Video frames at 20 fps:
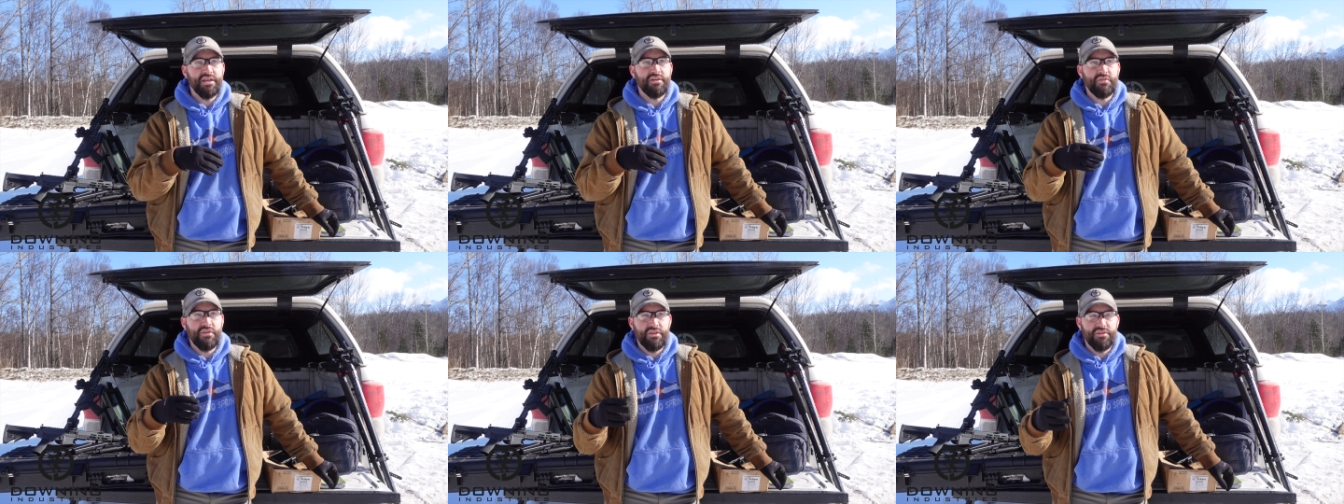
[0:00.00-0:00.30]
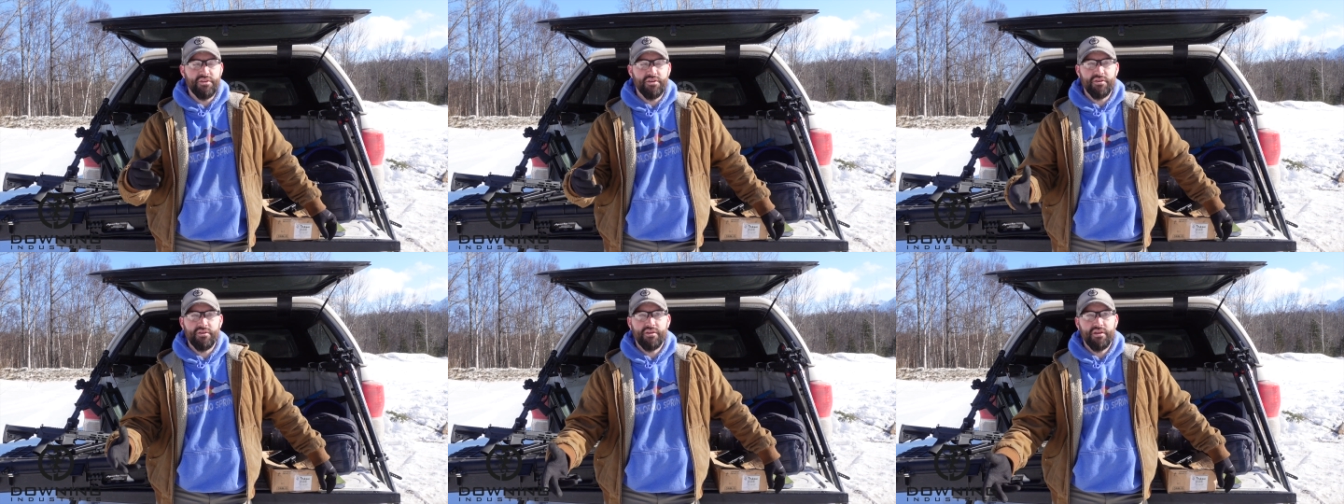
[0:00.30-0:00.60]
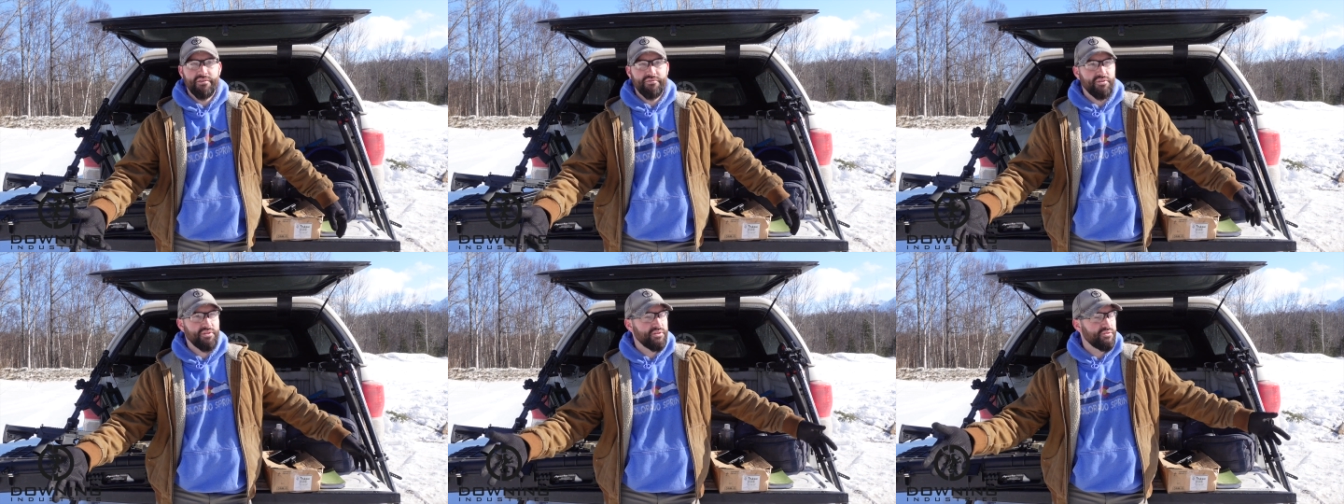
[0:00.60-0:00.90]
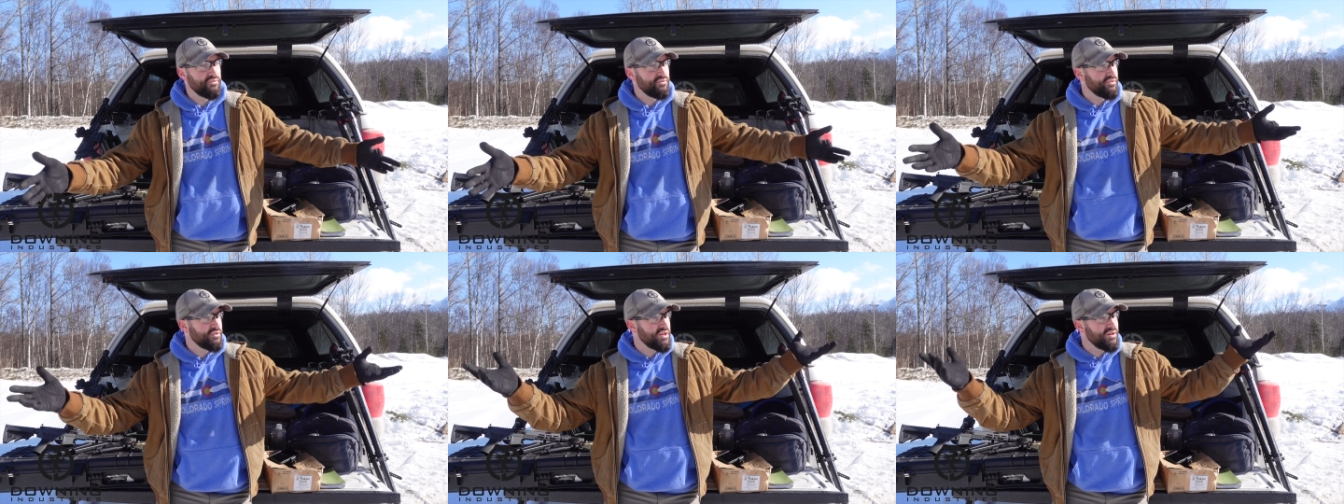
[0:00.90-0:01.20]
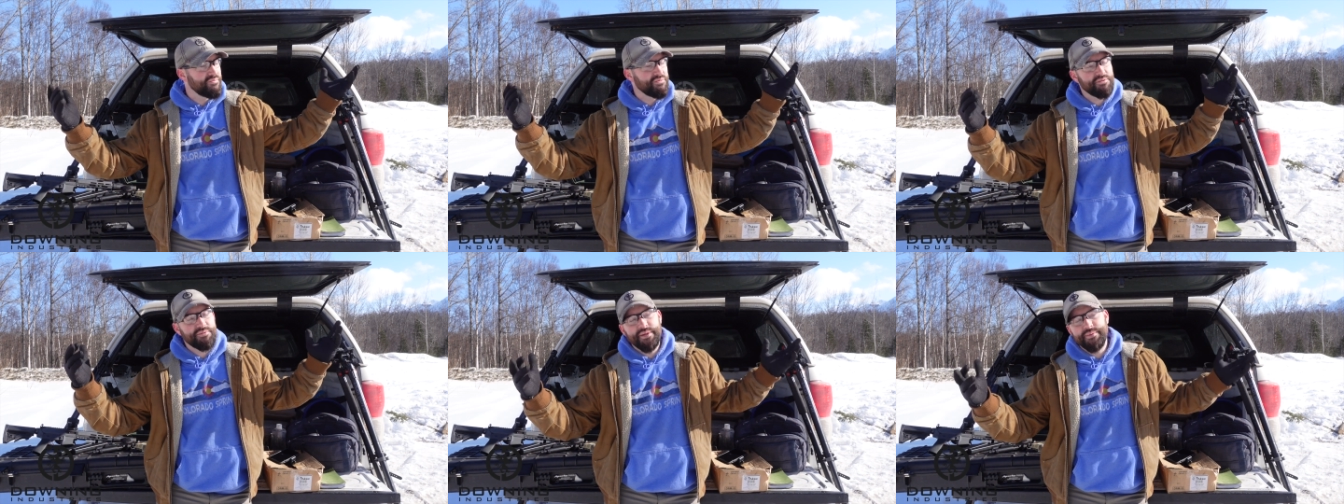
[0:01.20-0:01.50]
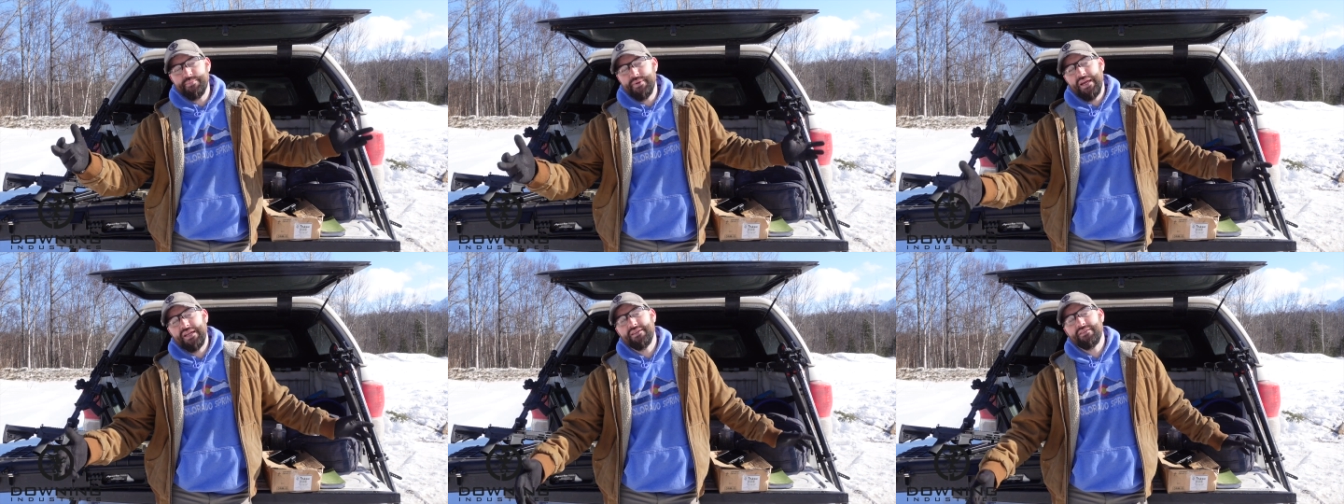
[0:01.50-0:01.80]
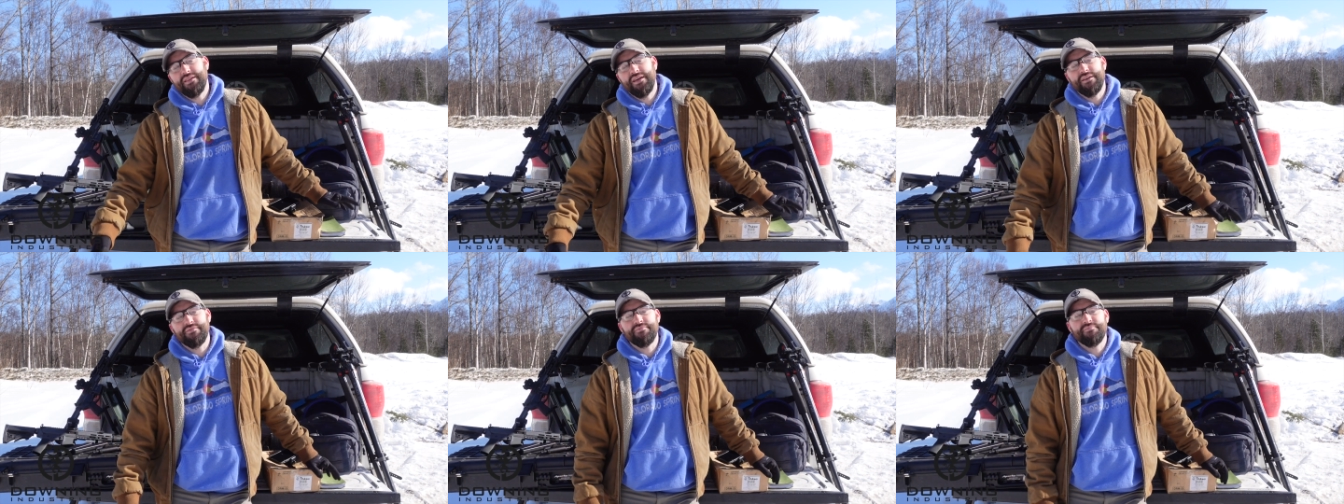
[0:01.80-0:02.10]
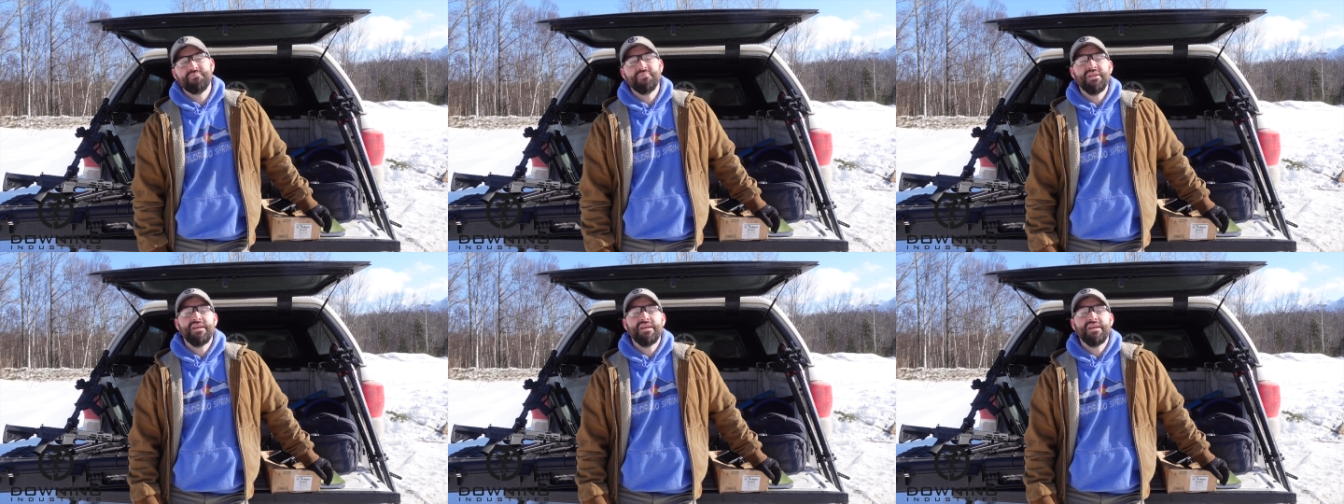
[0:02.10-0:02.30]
and then the everything will come to, back to life.